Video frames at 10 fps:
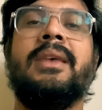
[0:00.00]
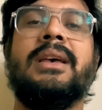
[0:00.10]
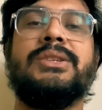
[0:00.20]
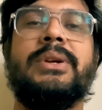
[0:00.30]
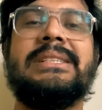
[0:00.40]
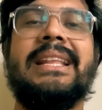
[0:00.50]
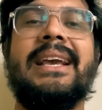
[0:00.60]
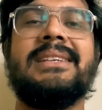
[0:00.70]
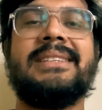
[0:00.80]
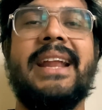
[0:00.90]
So it's
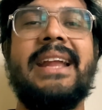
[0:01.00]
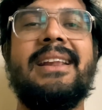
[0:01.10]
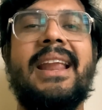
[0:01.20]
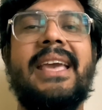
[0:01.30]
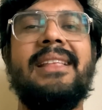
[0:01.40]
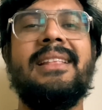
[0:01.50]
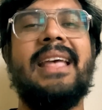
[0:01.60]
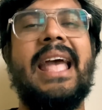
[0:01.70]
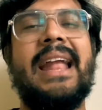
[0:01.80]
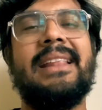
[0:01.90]
like a straight line,
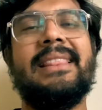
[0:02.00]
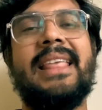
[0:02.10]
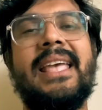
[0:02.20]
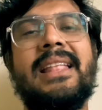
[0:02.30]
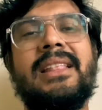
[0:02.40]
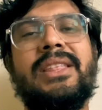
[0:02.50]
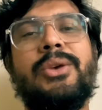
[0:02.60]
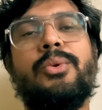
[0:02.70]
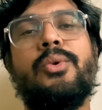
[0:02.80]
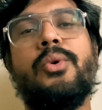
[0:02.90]
and then
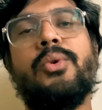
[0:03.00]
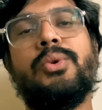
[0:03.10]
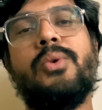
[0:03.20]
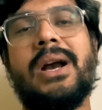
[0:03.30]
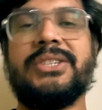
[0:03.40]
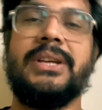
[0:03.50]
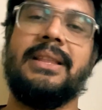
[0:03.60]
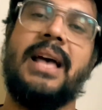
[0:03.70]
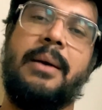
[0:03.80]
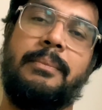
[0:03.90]
you go to
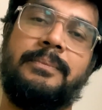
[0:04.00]
Akshardham.